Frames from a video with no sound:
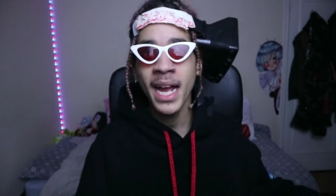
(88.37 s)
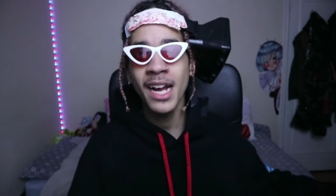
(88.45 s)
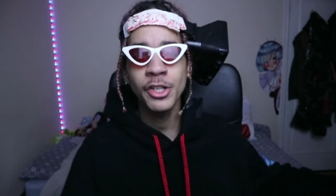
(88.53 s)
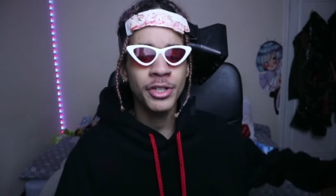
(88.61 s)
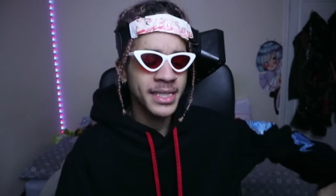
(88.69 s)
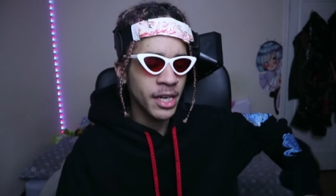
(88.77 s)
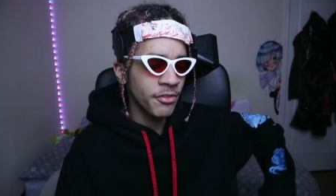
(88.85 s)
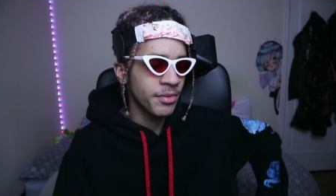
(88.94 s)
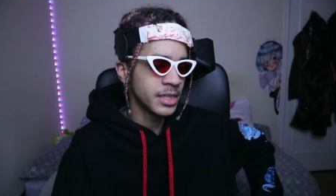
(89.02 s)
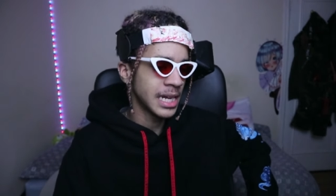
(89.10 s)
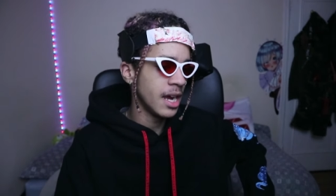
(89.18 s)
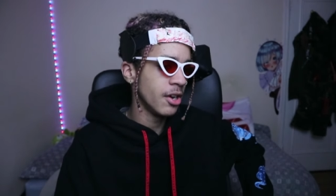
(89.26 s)
yeah, as you can tell
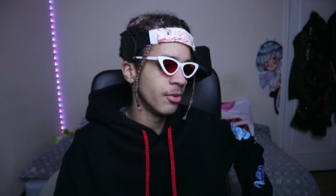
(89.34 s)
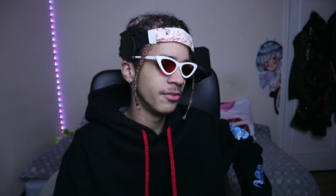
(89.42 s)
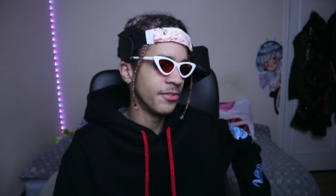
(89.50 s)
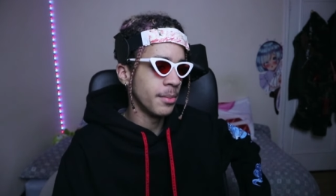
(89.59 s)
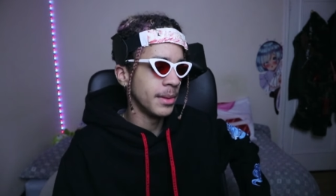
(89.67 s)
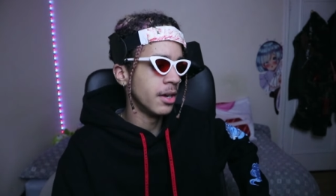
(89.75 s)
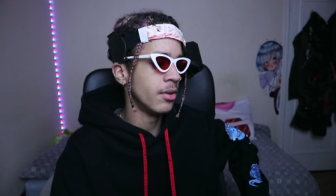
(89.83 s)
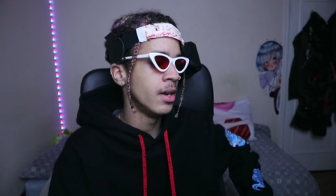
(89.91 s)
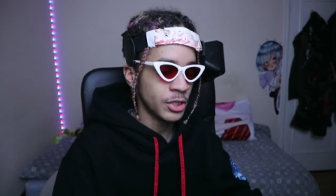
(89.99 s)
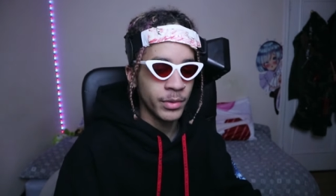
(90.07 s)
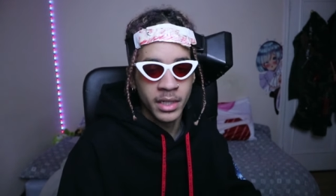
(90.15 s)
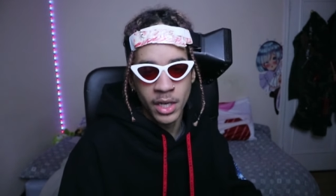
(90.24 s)
from the title and thumbnail,
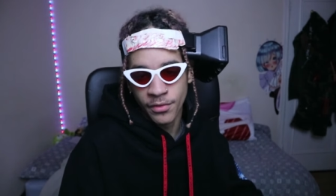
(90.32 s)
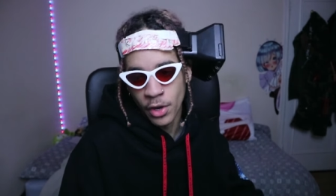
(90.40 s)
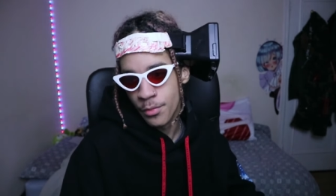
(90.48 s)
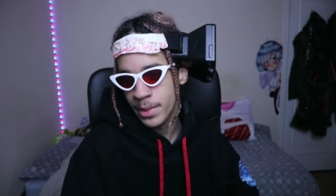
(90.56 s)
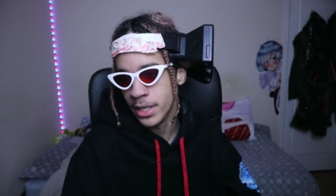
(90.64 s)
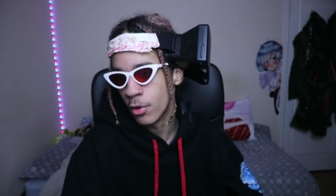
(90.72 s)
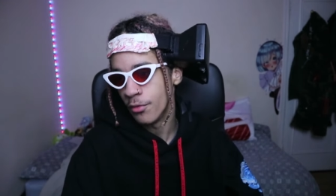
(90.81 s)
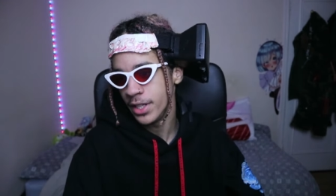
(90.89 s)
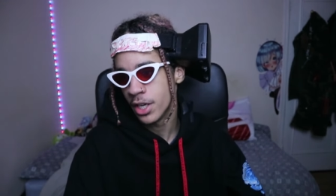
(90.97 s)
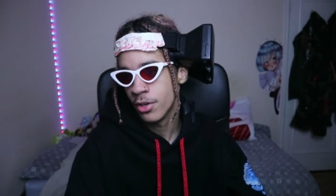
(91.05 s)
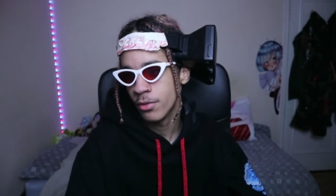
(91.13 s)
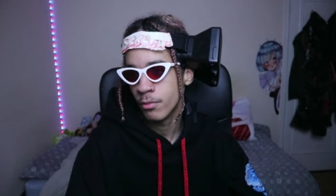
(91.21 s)
we're doing another Omegle
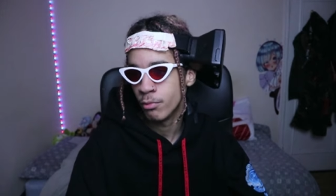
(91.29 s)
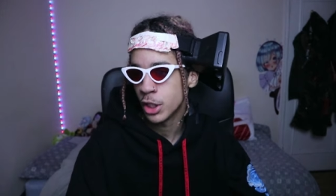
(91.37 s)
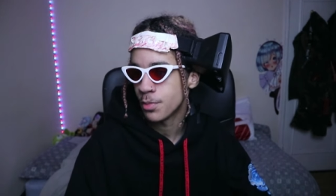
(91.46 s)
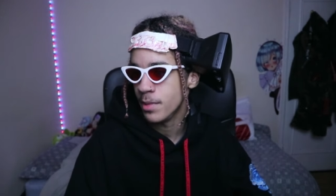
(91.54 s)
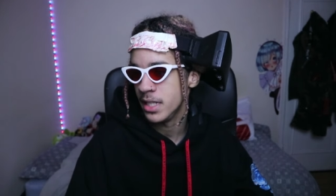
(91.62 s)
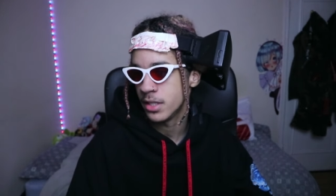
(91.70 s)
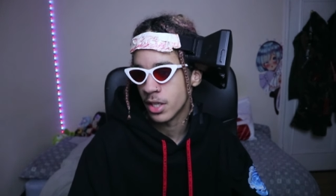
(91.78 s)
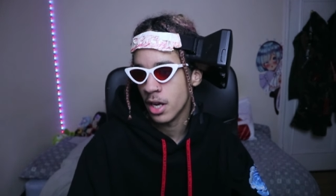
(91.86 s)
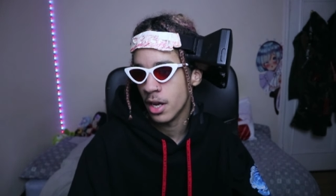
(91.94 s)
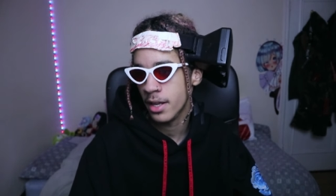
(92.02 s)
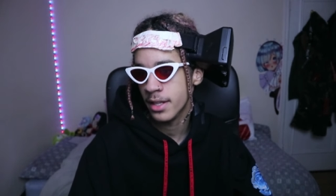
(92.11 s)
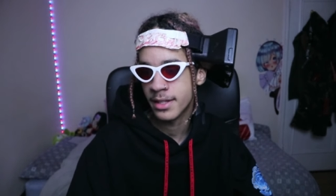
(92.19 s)
video, which means
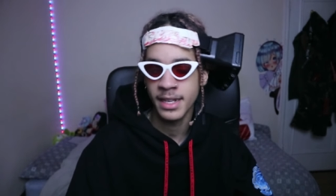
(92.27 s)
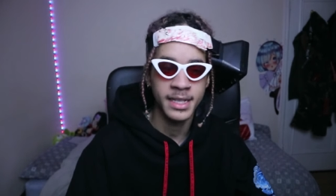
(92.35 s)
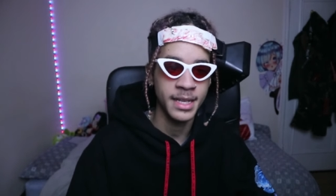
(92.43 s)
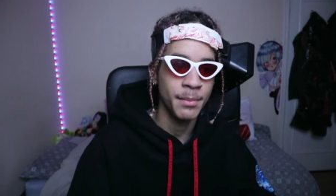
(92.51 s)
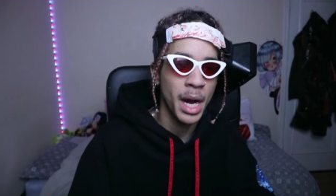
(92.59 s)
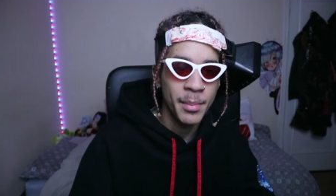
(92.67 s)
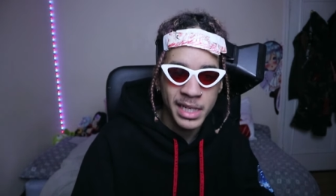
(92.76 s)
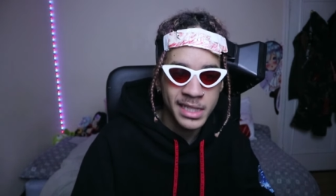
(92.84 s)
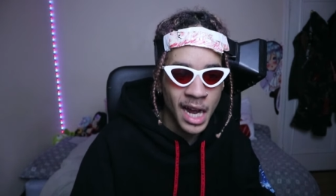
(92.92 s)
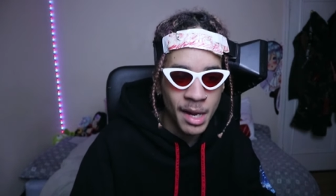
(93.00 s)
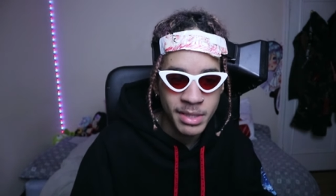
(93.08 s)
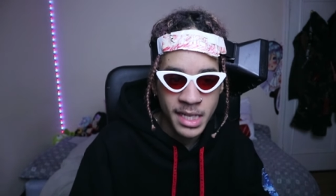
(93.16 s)
uh, there might be a
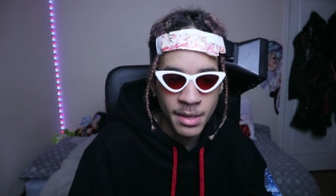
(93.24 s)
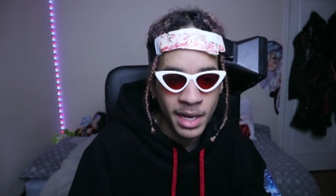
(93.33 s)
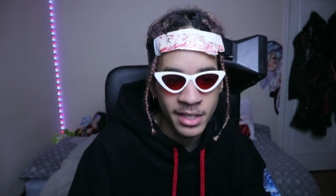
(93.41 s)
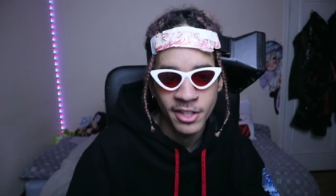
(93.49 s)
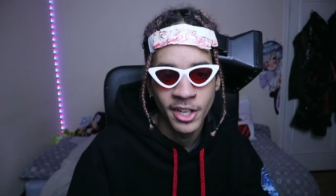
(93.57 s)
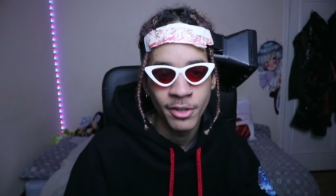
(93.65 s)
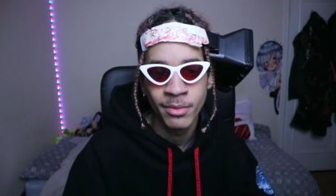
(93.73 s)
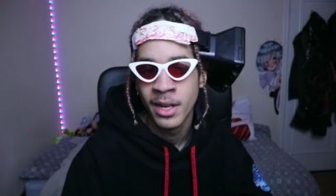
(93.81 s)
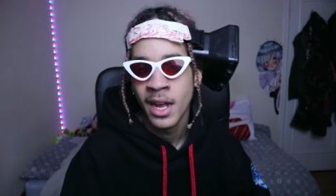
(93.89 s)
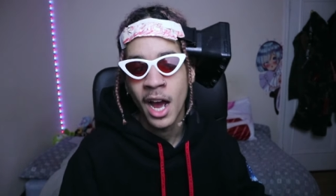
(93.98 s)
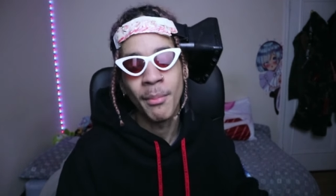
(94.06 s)
timestamp. I don't know.